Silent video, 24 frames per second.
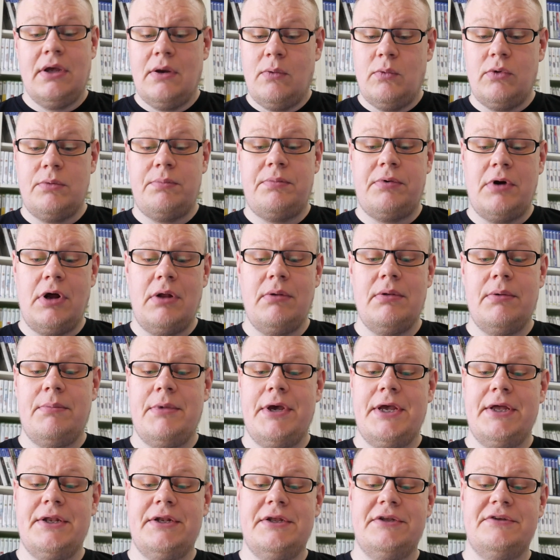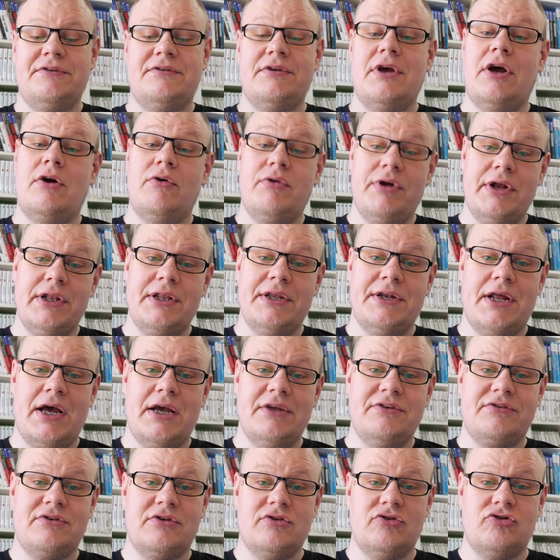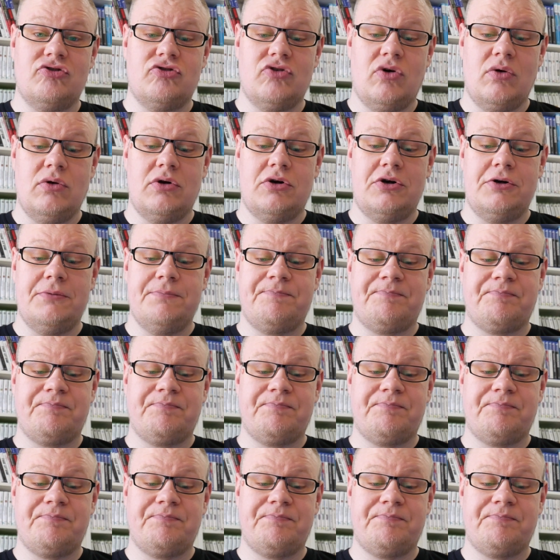would probably make this a really nice controller.